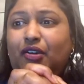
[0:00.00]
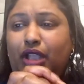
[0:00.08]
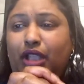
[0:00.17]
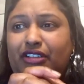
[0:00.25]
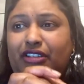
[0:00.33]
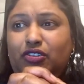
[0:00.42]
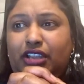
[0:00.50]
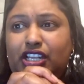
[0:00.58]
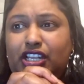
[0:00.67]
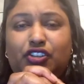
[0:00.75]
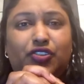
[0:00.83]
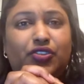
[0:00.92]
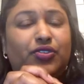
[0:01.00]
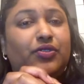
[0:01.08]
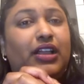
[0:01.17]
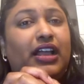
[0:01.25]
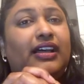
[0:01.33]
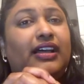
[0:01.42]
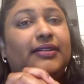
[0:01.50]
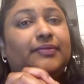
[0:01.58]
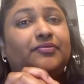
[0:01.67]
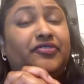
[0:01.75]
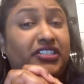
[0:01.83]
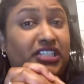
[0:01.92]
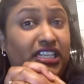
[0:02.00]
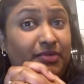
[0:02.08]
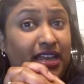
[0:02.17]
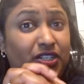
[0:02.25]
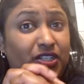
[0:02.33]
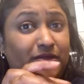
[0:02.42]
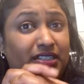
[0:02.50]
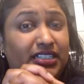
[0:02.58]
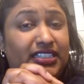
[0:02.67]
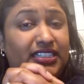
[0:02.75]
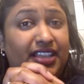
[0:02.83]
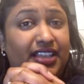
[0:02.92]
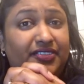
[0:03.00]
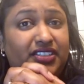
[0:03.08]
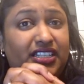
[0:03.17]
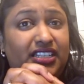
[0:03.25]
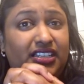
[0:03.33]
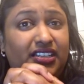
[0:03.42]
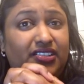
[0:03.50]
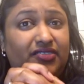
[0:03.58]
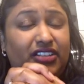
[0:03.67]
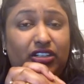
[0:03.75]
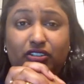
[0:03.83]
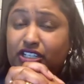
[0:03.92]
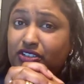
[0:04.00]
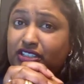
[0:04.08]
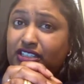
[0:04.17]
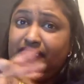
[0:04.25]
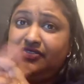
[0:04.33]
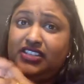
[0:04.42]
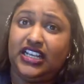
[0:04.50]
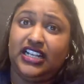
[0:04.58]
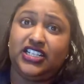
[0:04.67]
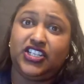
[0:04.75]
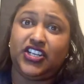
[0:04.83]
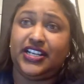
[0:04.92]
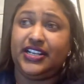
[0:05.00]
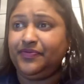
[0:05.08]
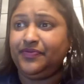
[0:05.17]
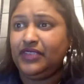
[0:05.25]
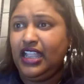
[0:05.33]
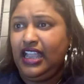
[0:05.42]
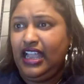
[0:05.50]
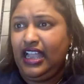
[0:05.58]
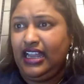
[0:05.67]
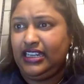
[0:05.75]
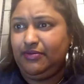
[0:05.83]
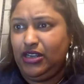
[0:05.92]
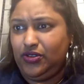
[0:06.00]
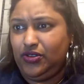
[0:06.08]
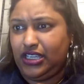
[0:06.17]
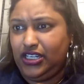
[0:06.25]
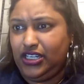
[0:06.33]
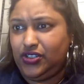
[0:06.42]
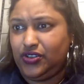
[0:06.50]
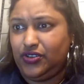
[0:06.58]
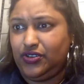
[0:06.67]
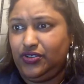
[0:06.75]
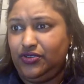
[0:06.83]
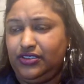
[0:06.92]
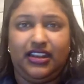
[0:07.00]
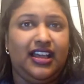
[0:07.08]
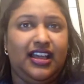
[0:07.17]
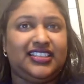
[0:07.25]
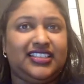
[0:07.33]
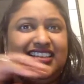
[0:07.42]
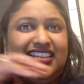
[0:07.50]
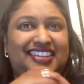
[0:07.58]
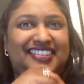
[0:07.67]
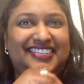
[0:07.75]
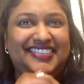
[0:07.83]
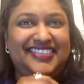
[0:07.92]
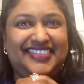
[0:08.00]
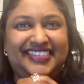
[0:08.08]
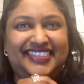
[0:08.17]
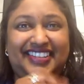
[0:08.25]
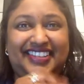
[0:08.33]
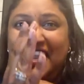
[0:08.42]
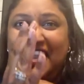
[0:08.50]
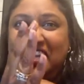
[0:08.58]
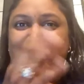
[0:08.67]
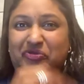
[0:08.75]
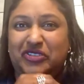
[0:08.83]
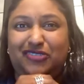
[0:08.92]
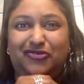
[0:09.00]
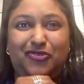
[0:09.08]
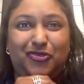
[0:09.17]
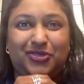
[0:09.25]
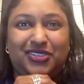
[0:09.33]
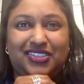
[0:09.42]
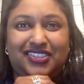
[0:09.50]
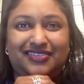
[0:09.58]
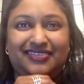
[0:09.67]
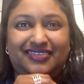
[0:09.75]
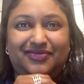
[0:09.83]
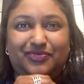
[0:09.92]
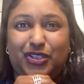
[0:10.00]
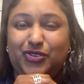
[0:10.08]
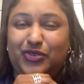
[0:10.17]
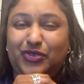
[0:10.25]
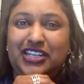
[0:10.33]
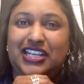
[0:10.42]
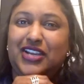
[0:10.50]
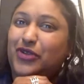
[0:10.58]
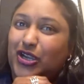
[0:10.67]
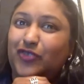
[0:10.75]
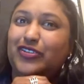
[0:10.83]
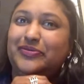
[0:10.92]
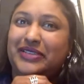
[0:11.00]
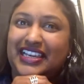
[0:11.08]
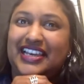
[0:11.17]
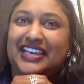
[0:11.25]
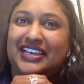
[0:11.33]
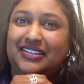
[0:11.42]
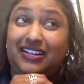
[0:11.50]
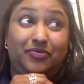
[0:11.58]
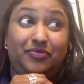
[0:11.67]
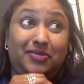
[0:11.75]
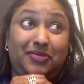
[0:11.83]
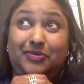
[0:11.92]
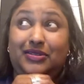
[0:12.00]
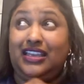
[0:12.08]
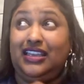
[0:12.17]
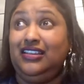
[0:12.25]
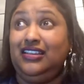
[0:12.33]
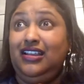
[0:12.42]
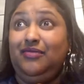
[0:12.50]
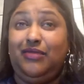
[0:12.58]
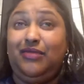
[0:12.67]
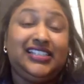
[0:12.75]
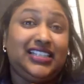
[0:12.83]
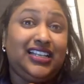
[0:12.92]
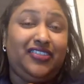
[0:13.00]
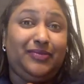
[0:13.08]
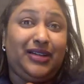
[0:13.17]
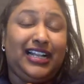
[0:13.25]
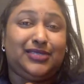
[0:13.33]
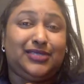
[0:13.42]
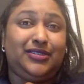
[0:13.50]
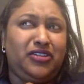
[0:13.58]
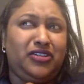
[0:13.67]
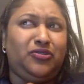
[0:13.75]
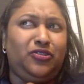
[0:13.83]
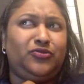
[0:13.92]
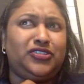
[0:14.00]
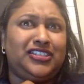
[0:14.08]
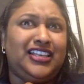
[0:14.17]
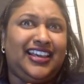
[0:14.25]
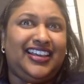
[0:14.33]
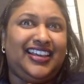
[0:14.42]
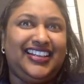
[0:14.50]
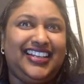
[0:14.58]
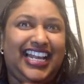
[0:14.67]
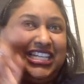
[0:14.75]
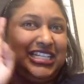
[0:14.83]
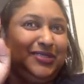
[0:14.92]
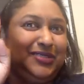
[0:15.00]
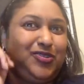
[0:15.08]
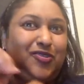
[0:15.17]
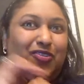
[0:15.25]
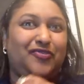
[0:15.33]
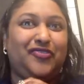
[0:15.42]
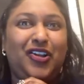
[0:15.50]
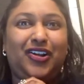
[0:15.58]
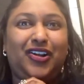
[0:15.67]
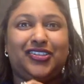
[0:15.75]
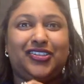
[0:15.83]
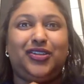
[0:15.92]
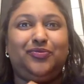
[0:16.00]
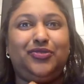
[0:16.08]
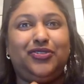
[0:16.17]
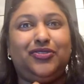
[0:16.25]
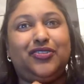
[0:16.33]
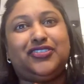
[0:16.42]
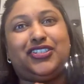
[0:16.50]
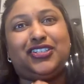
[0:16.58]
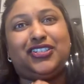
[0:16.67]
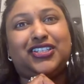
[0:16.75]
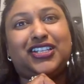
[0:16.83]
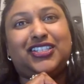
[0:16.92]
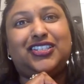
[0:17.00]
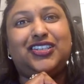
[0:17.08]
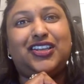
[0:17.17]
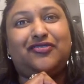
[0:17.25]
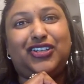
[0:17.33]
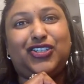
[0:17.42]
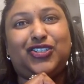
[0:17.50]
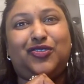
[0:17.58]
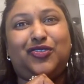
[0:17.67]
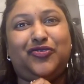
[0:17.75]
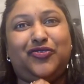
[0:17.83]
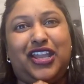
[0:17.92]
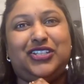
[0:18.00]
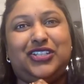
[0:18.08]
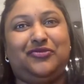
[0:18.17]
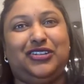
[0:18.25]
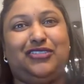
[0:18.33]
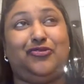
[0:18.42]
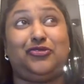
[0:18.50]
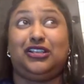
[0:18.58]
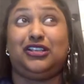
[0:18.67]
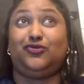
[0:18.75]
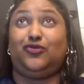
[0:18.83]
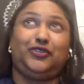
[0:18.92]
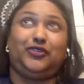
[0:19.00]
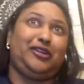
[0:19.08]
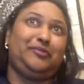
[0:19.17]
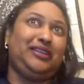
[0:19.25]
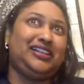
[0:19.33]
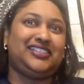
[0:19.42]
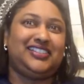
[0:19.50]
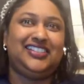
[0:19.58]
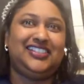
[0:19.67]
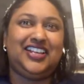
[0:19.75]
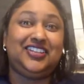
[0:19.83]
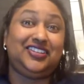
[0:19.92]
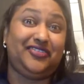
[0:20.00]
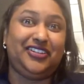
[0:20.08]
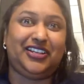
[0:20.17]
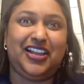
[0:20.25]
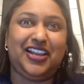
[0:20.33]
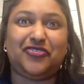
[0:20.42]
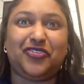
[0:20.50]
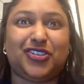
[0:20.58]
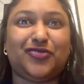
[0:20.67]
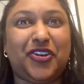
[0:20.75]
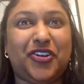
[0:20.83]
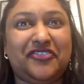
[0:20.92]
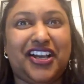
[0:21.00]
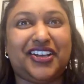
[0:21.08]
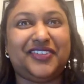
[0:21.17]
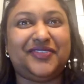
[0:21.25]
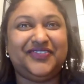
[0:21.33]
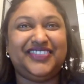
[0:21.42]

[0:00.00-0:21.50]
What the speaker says: We will look into fatigue management and safety. We'll look into safety culture. And let me look into the last thing, aging workforce. Because one day we all will be there. And probably myself and my husband, we are almost there in terms of Australian Bureau of Statistics. The definition of aging workforce is 45 plus. Definitely across 45.